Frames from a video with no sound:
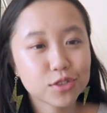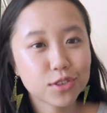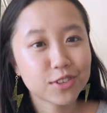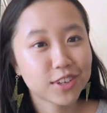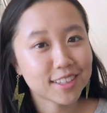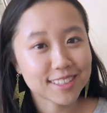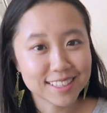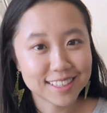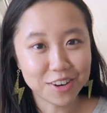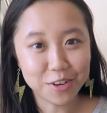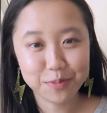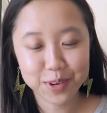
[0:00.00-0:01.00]
so
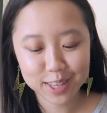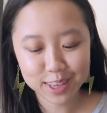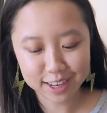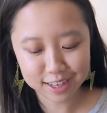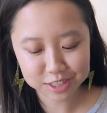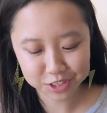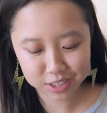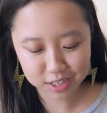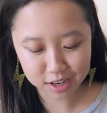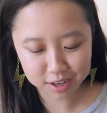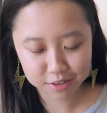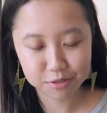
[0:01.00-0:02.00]
nicely on me they actually
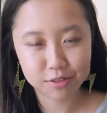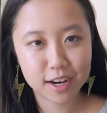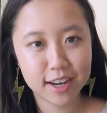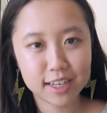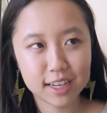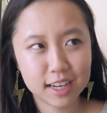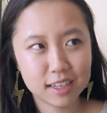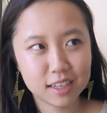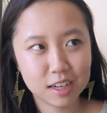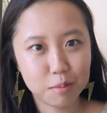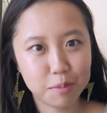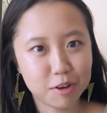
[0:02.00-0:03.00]
cut right
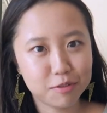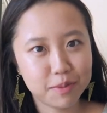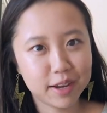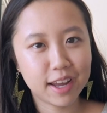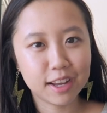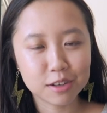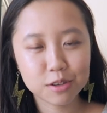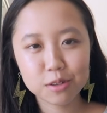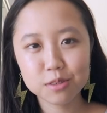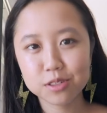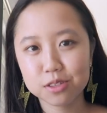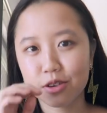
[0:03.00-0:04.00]
above my
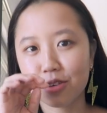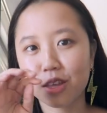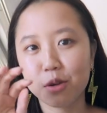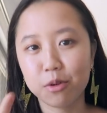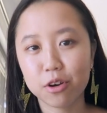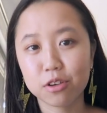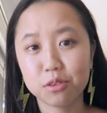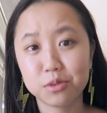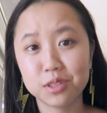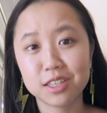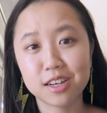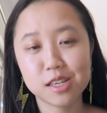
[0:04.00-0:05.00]
ankle so they work
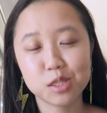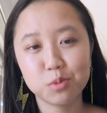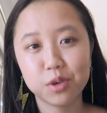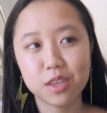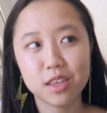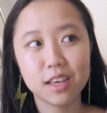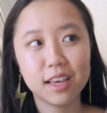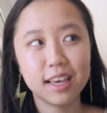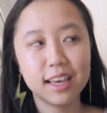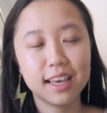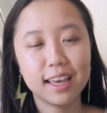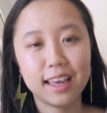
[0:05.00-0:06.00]
really nice with
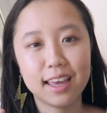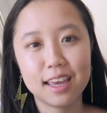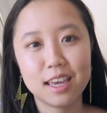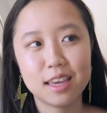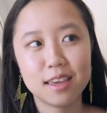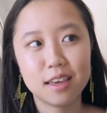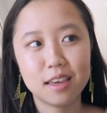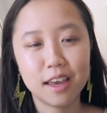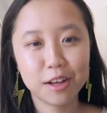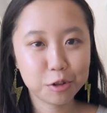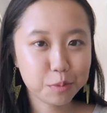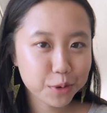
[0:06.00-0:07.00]
a
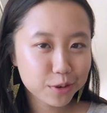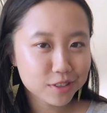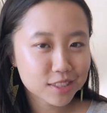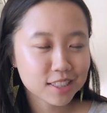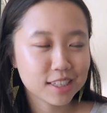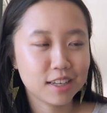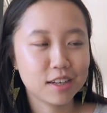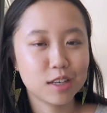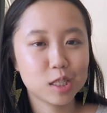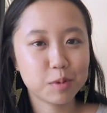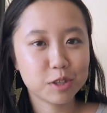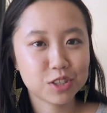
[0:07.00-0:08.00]
ankle boot
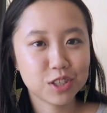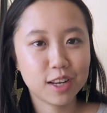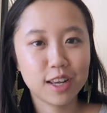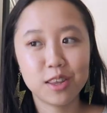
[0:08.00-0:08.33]
especially